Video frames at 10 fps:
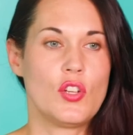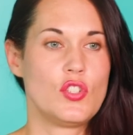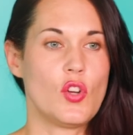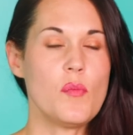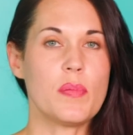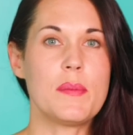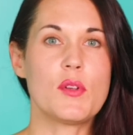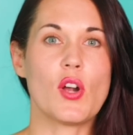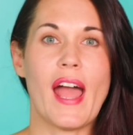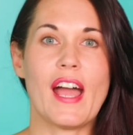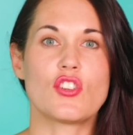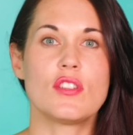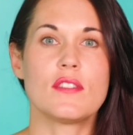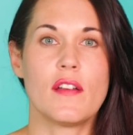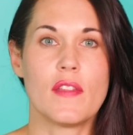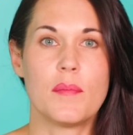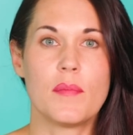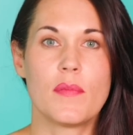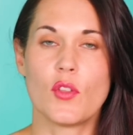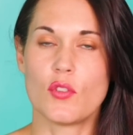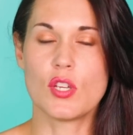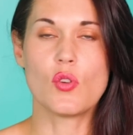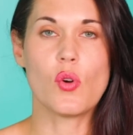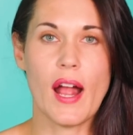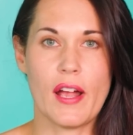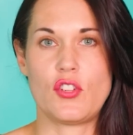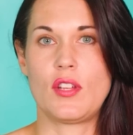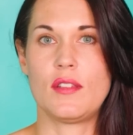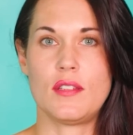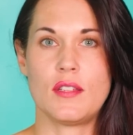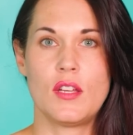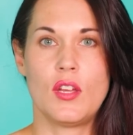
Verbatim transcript: Don't blame your actions on them. Those are your actions.